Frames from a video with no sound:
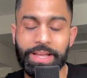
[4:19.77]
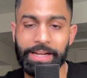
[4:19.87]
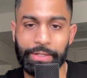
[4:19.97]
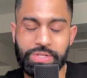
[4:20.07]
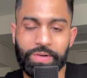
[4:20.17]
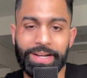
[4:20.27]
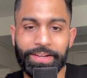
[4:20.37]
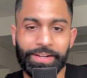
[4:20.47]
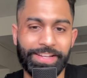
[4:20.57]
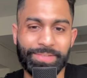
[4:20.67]
Now, this right
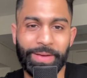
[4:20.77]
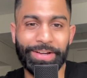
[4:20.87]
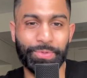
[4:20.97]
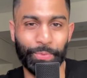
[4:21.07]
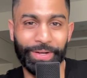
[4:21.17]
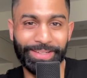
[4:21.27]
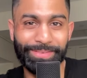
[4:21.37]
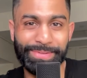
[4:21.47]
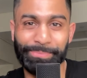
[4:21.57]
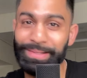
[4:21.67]
here is my drawing,
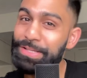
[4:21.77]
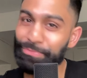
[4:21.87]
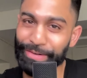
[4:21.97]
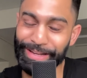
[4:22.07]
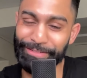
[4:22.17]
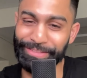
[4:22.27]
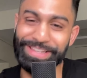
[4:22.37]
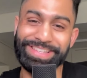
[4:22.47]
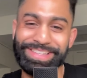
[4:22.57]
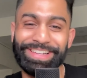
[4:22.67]
so please forgive
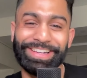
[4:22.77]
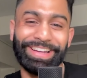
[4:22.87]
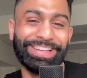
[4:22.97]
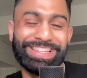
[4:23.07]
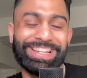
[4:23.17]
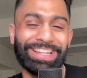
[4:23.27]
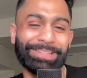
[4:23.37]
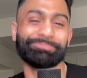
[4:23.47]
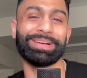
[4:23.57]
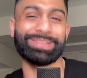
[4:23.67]
this. Uh, it's not
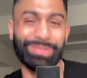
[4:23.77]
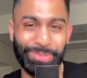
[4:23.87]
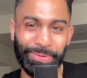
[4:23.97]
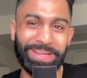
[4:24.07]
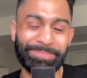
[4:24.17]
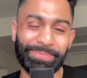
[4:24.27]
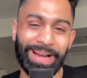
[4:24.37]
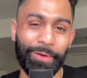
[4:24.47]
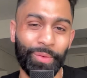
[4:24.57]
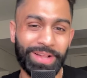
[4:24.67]
the best of drawing, but
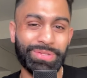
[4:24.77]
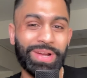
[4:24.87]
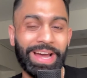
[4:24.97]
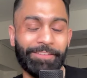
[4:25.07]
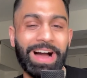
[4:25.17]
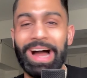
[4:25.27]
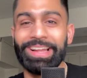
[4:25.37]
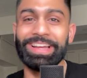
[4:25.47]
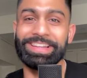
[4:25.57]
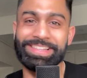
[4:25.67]
I wanted to kind of
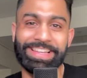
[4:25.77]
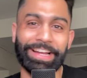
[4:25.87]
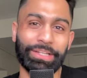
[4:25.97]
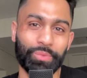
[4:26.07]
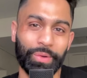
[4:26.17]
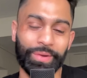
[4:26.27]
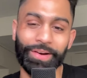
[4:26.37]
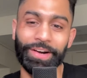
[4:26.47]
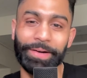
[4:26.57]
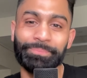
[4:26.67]
highlight exactly where we
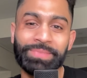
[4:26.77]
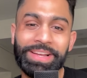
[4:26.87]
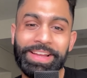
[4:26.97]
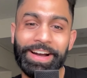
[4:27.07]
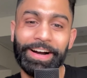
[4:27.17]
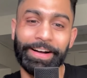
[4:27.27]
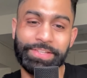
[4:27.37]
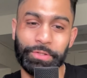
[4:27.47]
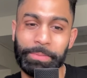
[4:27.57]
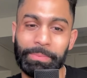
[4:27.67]
are. Uh,
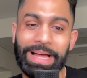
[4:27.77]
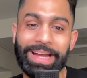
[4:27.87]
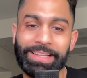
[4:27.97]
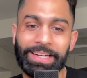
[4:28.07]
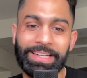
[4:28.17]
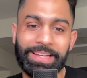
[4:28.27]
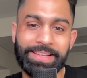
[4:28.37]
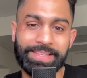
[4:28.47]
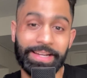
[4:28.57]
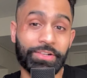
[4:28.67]
so the black line
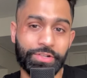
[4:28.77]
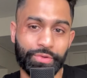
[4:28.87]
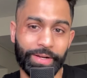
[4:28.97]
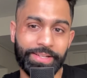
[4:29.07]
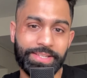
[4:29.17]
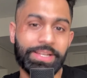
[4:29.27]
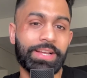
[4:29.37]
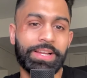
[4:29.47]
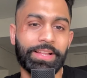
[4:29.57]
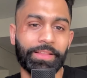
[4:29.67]
is interest rates.
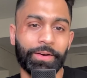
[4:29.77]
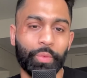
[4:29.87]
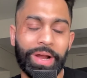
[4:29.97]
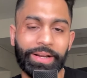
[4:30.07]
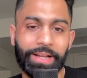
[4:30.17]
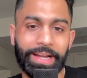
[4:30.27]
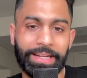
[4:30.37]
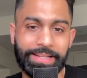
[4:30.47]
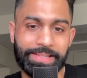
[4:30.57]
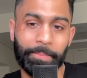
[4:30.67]
The red line
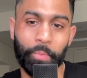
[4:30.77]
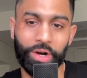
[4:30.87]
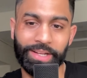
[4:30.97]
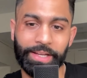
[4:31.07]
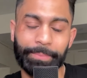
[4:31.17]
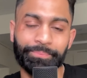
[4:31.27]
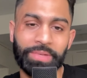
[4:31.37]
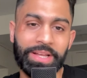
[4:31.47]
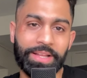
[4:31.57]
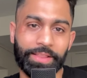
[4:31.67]
is the market.
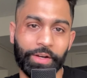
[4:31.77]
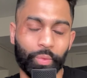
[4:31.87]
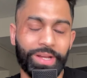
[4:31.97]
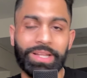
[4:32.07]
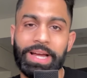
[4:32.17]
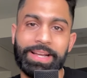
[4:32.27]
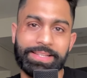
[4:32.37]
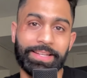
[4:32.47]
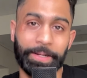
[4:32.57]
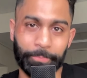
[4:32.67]
The green line
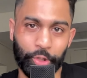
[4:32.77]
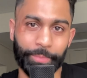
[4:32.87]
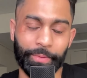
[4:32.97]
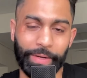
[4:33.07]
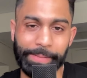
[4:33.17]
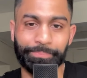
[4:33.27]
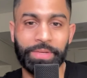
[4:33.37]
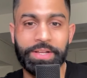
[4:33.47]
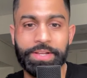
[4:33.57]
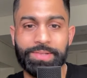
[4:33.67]
is the unemployment rate.
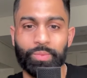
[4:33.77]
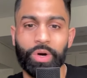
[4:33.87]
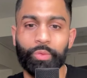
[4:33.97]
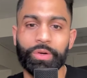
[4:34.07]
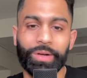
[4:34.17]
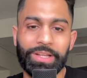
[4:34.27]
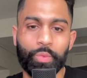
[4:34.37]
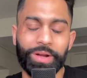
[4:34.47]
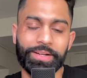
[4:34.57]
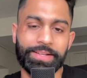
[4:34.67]
So what we really
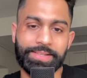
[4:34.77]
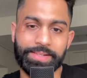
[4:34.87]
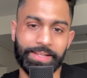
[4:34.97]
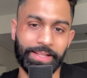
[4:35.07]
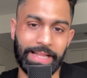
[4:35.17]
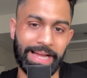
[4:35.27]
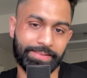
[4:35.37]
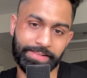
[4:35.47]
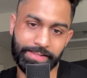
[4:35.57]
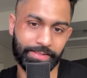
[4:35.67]
witnessed in the
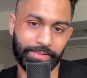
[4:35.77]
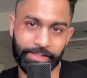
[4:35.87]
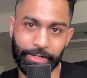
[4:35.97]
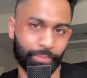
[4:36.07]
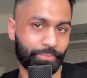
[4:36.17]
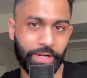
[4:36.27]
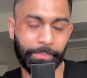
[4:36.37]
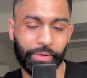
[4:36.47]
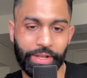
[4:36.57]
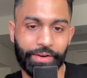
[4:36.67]
last, you know,
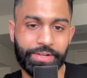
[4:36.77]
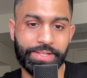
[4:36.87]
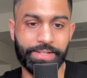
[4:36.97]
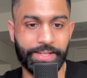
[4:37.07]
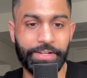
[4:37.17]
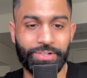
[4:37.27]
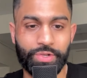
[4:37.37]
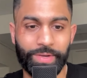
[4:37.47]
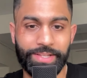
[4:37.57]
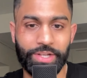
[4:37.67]
couple of years is
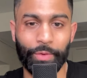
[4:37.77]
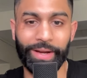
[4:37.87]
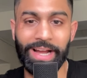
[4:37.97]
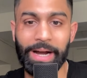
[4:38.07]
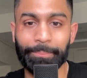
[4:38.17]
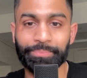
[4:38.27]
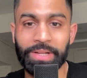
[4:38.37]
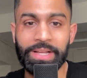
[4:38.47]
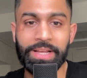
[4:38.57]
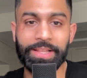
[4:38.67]
interest rates going up.
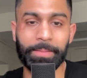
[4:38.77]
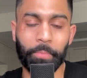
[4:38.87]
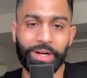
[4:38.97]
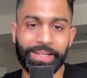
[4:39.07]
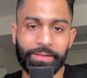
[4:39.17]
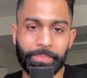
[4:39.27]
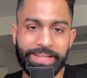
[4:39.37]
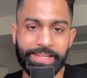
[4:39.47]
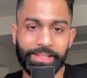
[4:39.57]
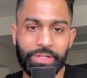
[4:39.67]
The market
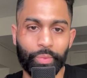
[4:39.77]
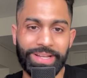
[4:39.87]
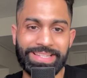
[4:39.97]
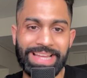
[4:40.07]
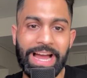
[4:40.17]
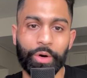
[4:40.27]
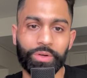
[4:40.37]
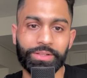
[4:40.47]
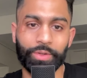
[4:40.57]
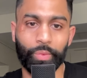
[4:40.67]
basically went
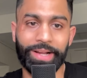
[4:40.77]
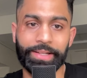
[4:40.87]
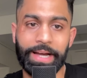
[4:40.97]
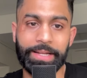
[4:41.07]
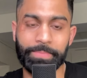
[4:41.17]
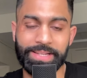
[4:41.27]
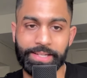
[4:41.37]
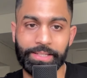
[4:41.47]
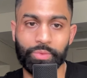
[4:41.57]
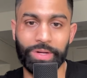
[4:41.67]
down. The red line
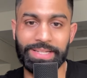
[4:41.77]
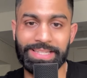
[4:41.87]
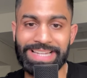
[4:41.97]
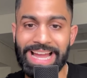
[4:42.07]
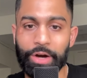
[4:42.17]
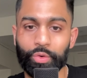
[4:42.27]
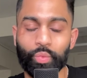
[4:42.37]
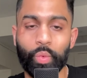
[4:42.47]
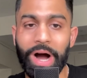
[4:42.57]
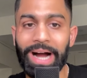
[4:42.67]
basically went
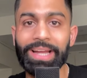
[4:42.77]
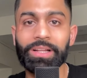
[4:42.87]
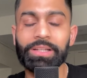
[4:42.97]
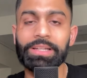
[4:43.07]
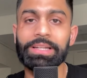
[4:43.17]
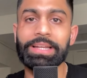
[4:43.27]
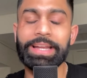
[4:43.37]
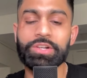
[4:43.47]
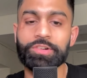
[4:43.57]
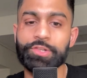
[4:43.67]
down while
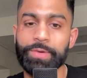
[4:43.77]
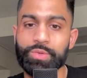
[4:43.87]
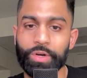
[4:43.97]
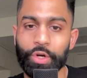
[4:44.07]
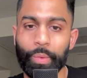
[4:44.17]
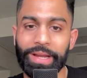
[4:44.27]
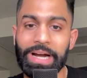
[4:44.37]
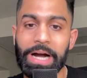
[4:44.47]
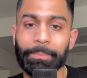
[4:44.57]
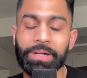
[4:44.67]
interest rates were going
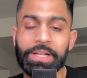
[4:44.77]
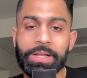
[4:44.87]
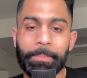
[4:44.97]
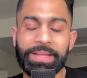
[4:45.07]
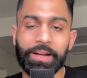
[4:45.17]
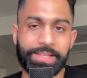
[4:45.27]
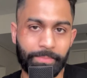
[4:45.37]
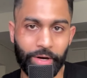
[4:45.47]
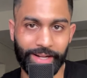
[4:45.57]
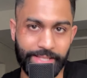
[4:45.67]
up because the
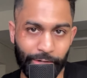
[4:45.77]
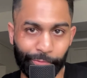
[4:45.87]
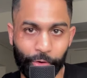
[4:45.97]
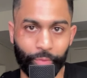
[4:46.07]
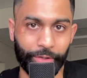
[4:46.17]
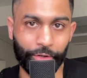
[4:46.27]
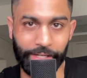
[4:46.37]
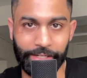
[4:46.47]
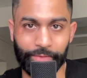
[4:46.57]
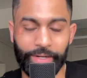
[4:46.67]
markets are forward
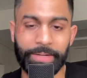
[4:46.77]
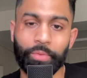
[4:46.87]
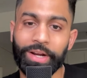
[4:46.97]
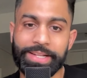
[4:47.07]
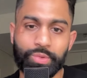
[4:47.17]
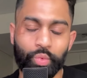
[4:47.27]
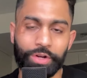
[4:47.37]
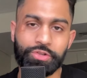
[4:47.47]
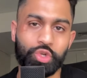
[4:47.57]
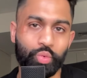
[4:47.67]
looking, right? Markets
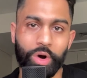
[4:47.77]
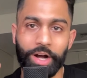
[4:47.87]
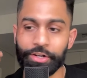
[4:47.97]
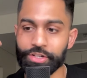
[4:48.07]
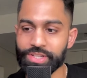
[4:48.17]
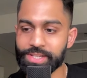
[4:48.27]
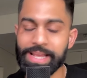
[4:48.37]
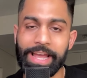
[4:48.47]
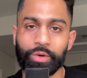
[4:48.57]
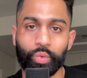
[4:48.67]
want to
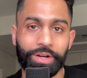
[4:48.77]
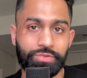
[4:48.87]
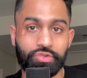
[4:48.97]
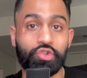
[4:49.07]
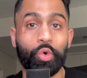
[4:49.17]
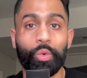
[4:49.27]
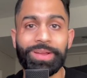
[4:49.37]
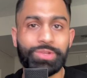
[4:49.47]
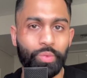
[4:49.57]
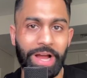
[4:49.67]
understand what is
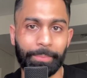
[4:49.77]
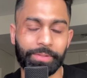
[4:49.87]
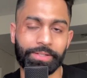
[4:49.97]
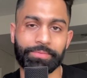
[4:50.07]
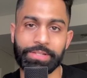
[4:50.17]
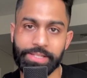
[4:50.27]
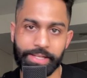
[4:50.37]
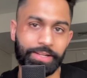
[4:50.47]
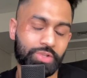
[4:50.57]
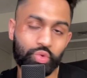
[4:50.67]
going to happen
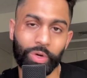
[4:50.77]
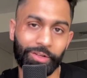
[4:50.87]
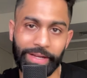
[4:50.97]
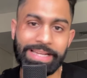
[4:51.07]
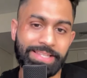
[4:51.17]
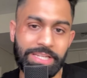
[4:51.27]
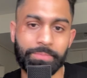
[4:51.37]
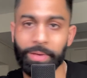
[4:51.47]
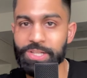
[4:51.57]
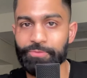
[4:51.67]
six, twelve, eighteen
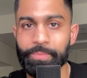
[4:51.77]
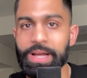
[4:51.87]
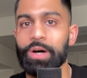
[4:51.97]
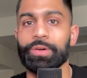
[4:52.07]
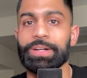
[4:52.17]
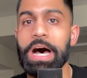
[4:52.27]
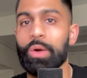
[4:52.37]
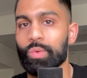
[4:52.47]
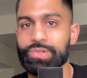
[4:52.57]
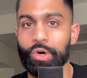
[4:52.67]
months from now,
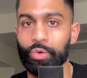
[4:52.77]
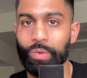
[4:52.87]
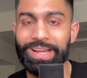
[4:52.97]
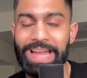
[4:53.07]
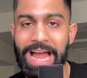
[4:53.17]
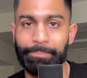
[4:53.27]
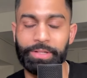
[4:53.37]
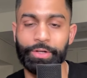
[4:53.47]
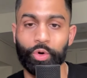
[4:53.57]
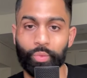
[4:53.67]
not what's already
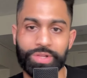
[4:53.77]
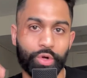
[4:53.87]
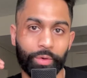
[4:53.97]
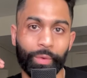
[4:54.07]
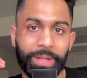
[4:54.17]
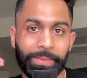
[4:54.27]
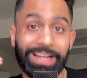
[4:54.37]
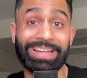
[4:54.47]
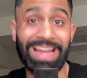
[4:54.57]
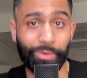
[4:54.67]
happened or what's already been
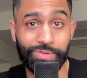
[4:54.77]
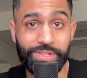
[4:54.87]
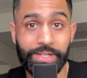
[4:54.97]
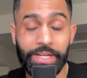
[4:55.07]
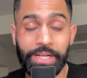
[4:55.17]
announced.